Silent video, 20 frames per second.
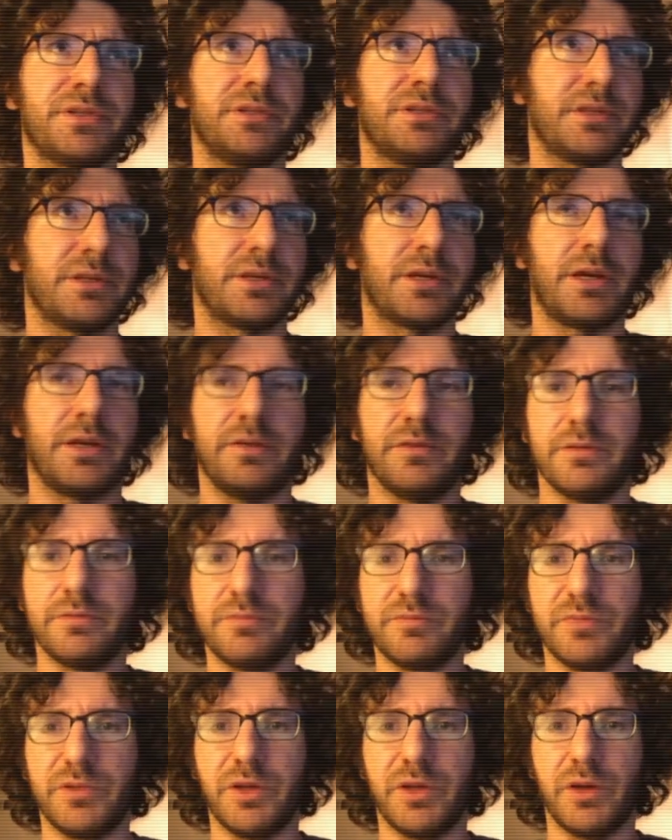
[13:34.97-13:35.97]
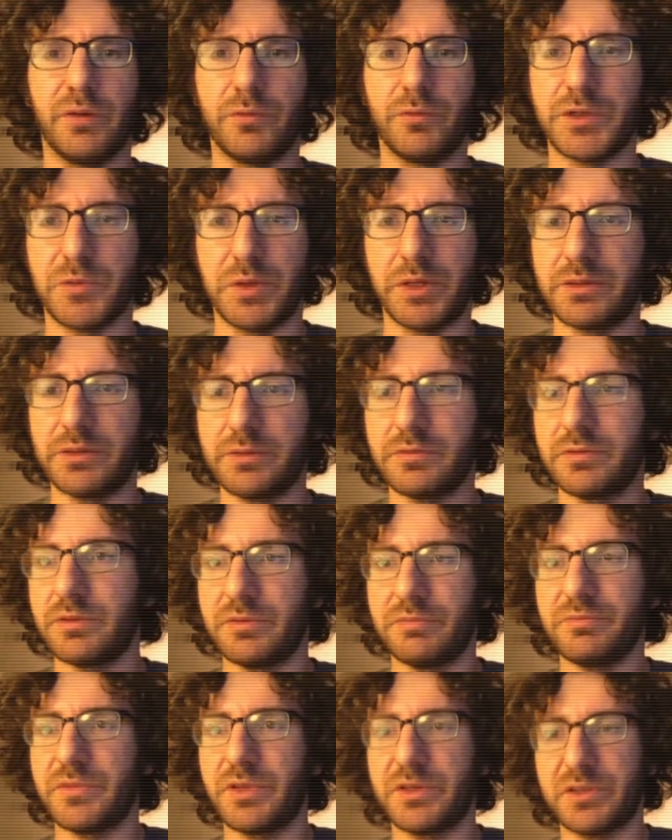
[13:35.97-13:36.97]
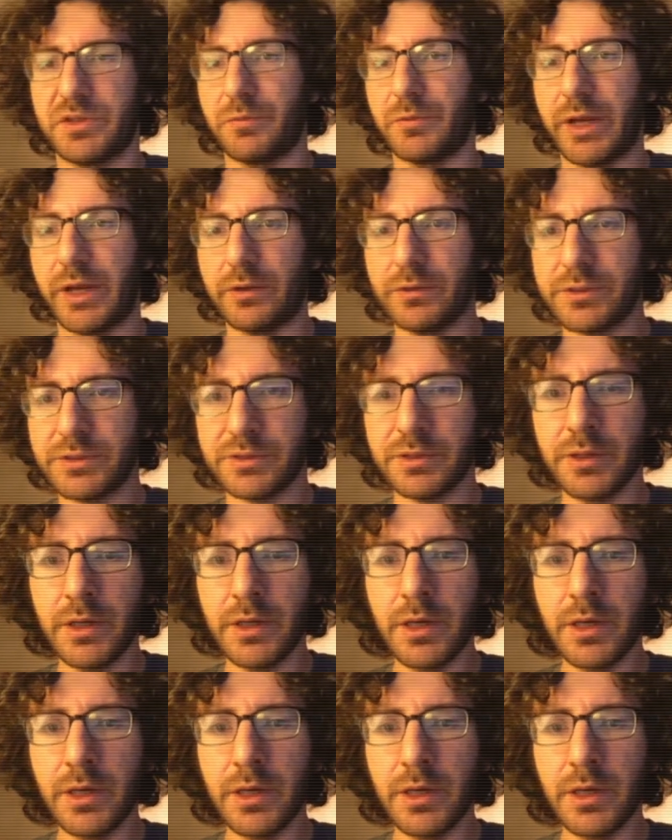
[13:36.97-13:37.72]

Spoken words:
to kind of, you know, retweet someone else.